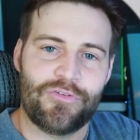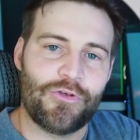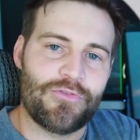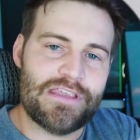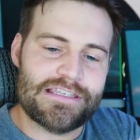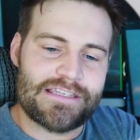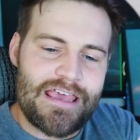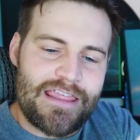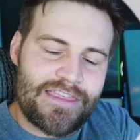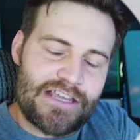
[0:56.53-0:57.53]
So these
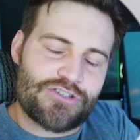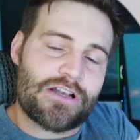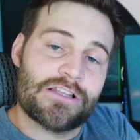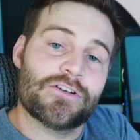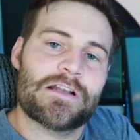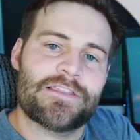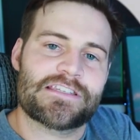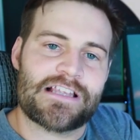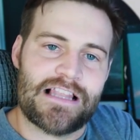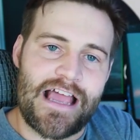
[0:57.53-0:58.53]
things you're gonna learn in
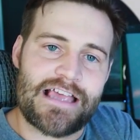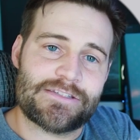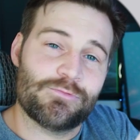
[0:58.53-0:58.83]
this class